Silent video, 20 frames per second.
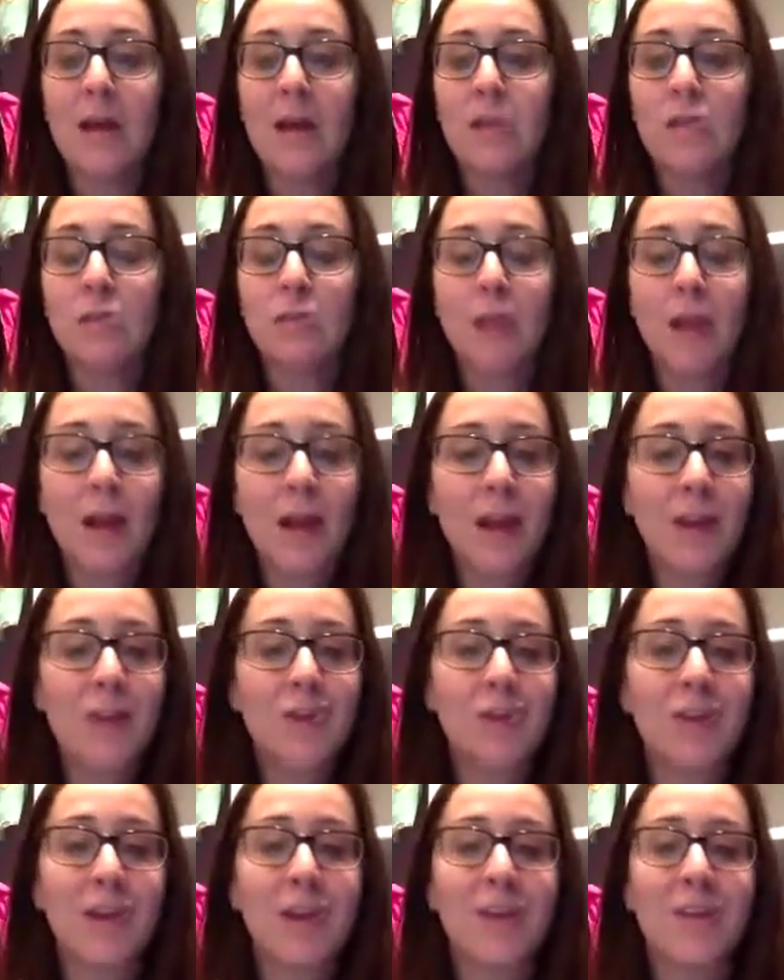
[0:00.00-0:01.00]
So that got
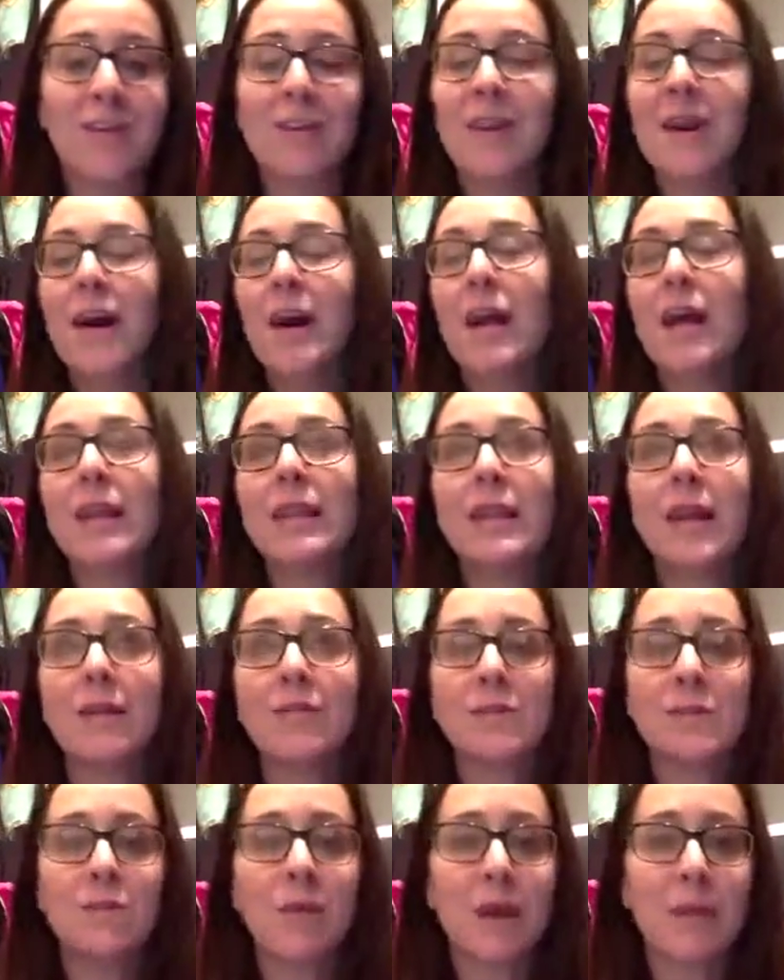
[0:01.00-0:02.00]
shared
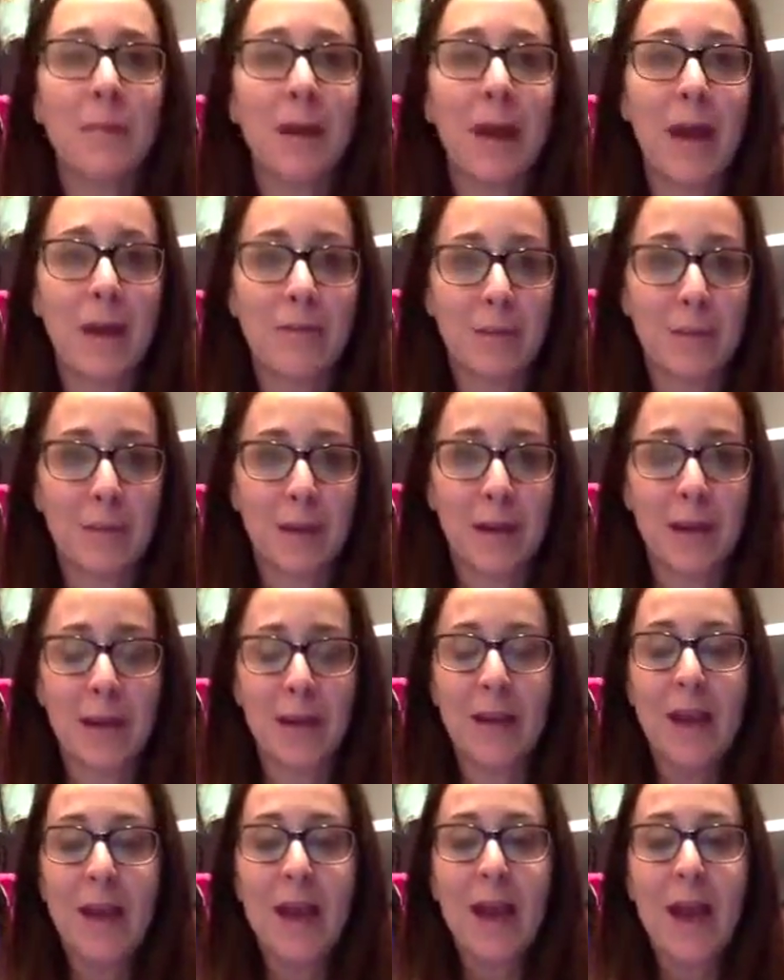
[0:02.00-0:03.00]
left and right by
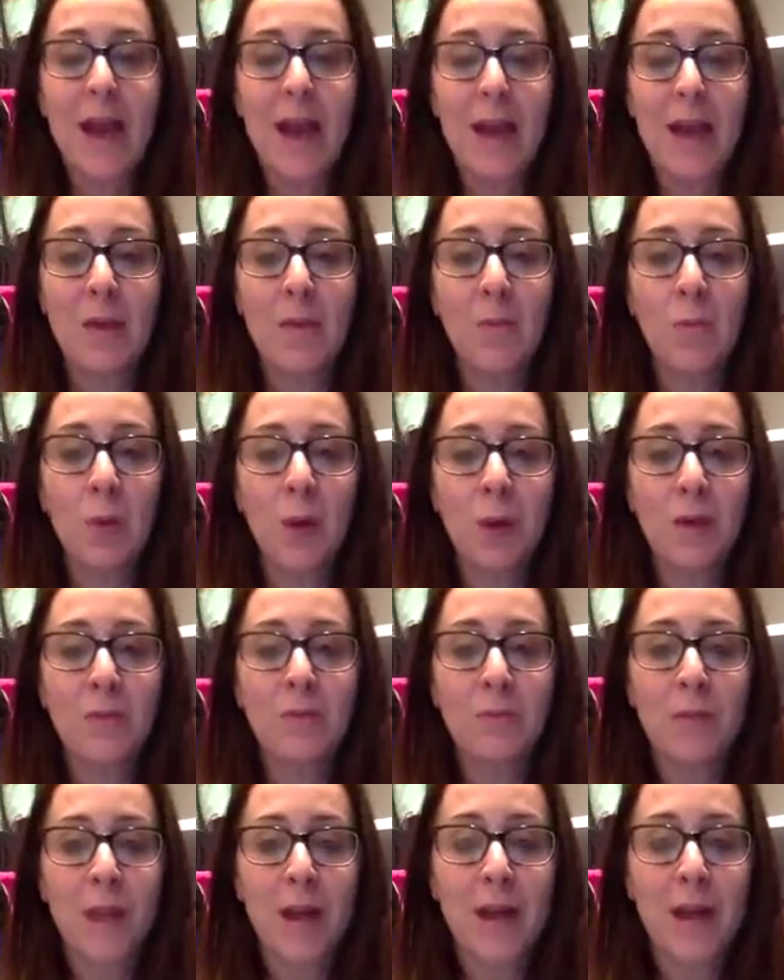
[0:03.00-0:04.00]
everybody. And one
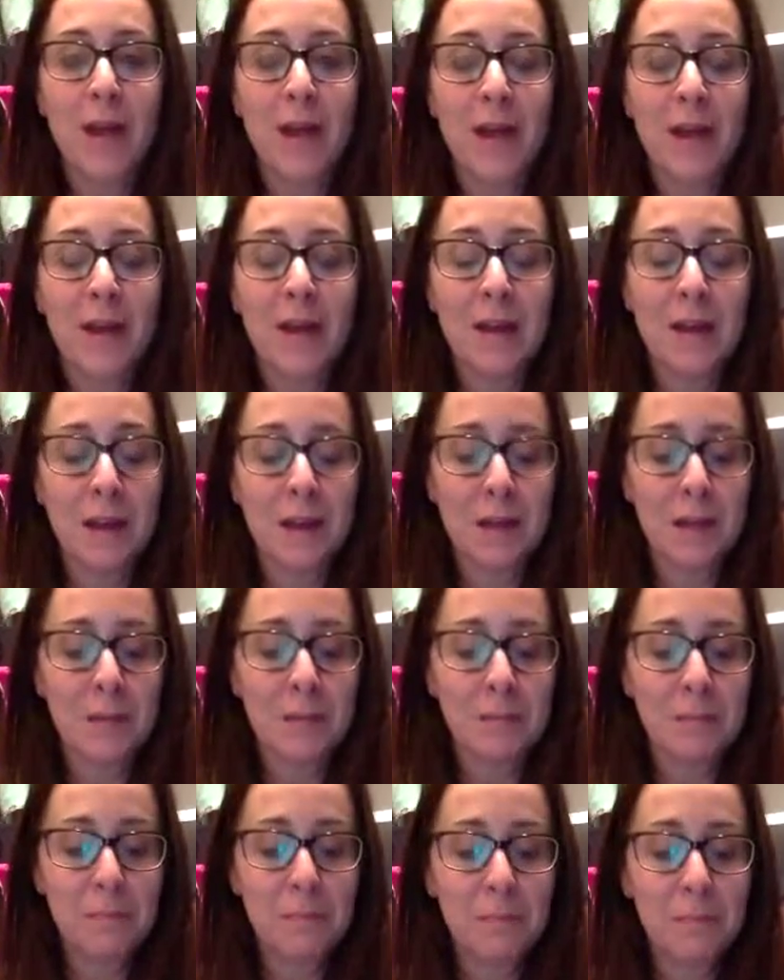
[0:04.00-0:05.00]
of my
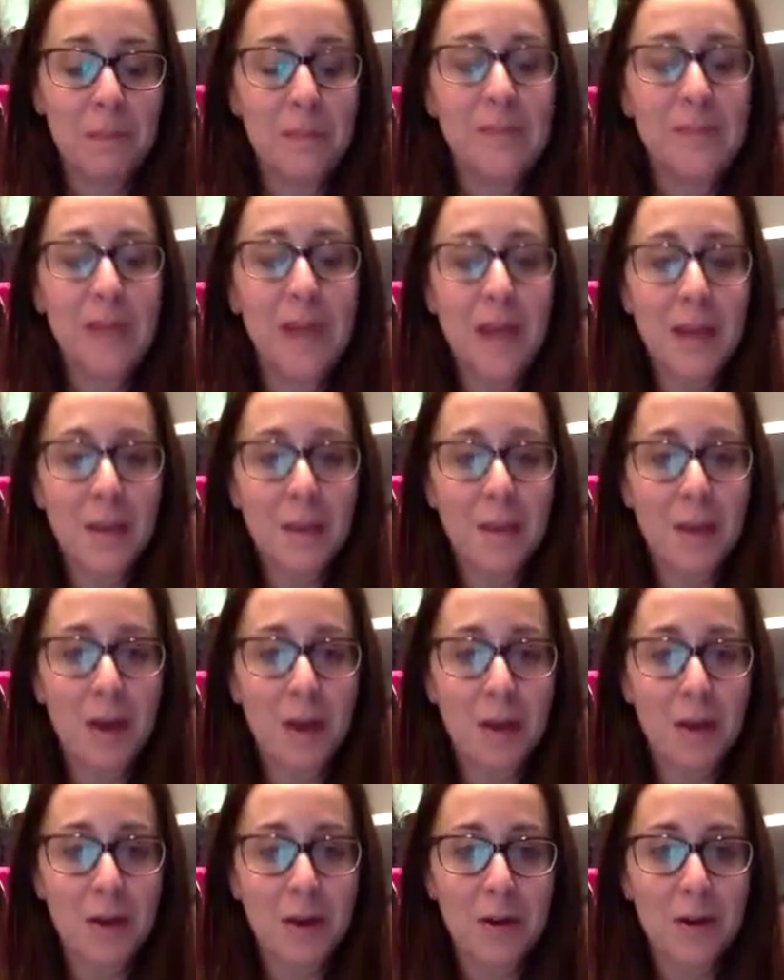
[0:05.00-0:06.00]
daddy
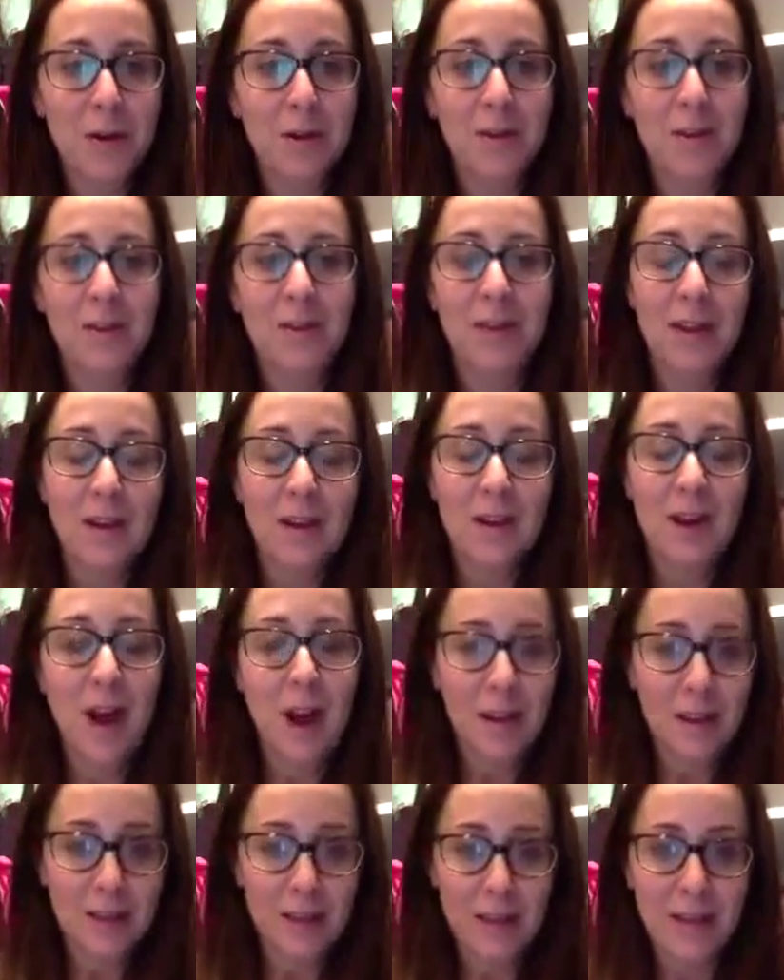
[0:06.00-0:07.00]
blogger
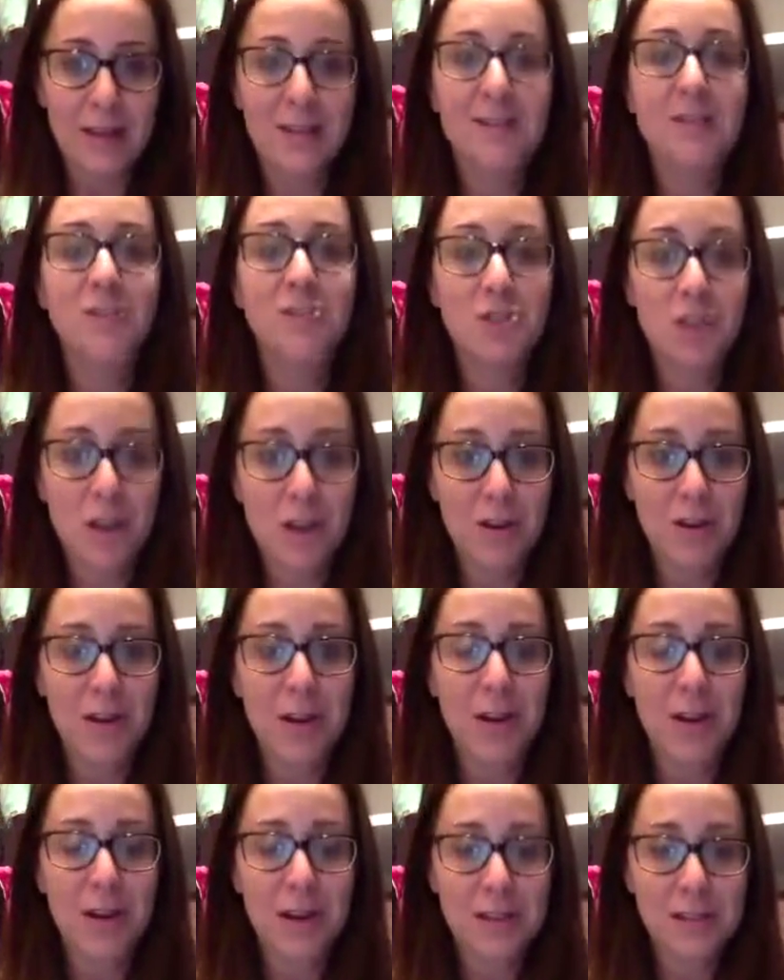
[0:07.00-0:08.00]
colleagues shared it
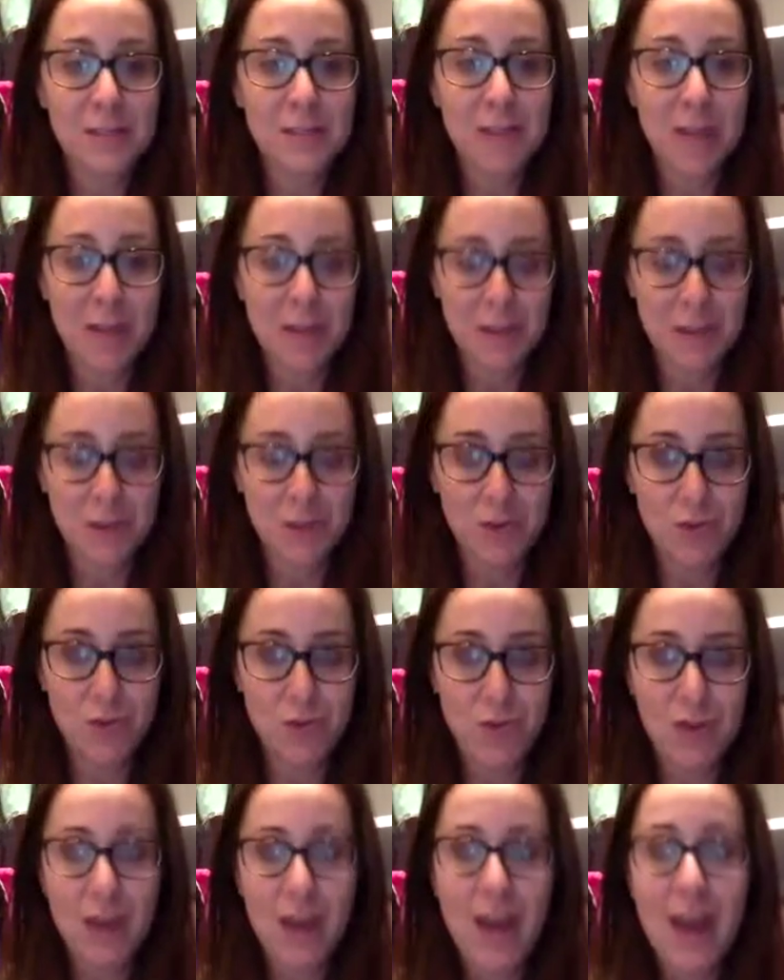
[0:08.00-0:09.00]
on his
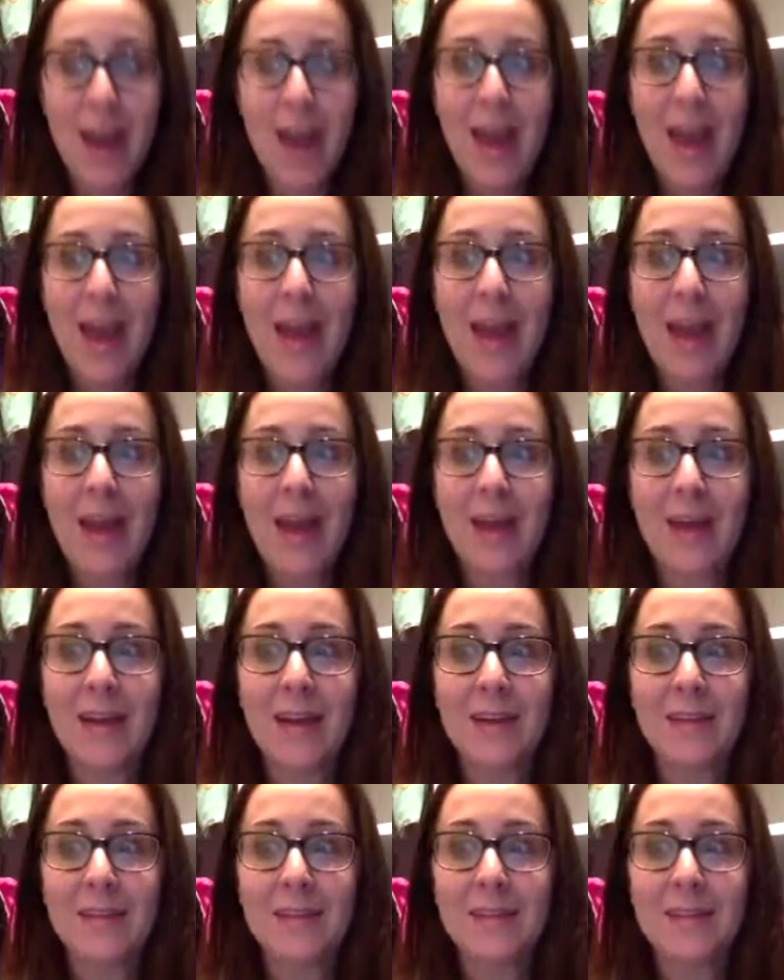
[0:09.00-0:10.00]
page,
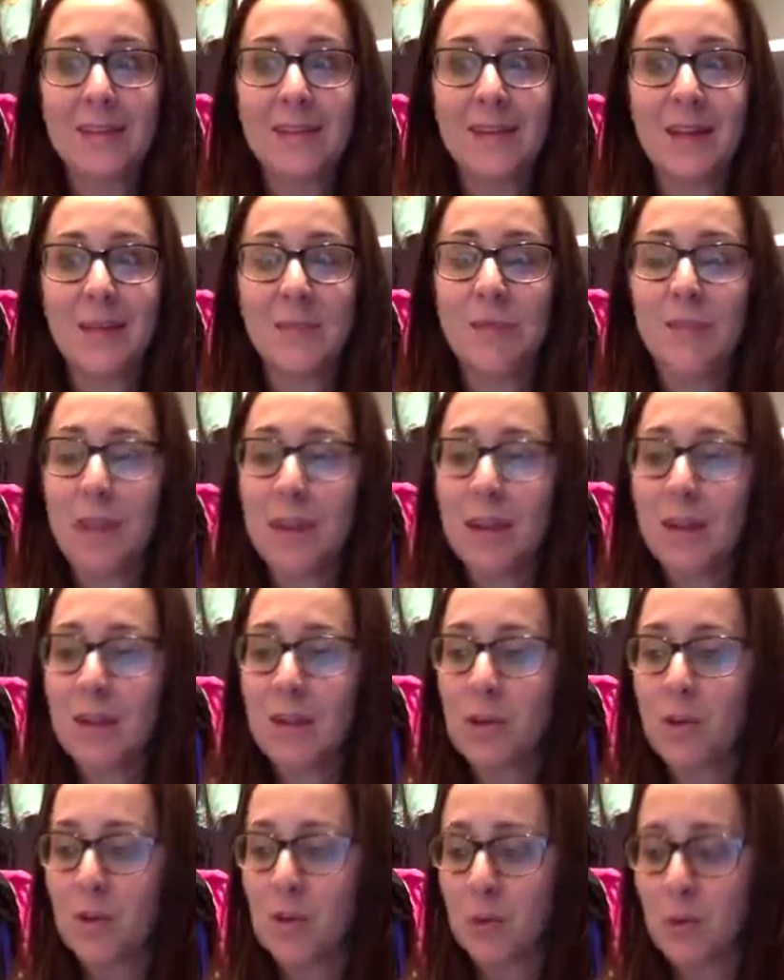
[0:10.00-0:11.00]
and I'm trying to
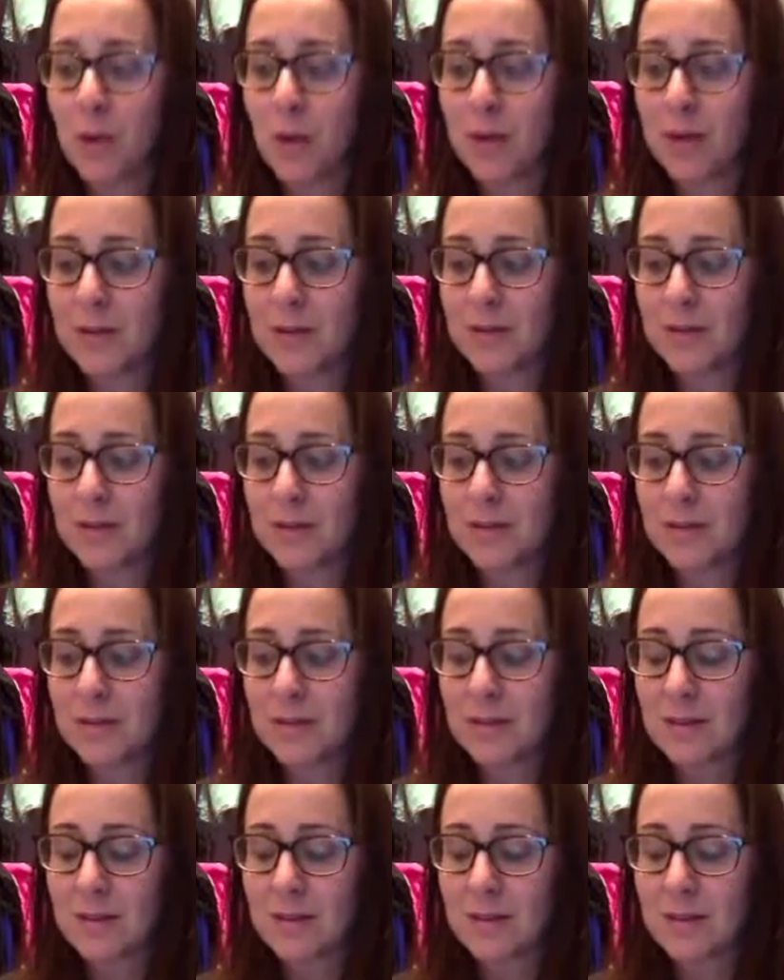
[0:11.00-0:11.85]
think who it was.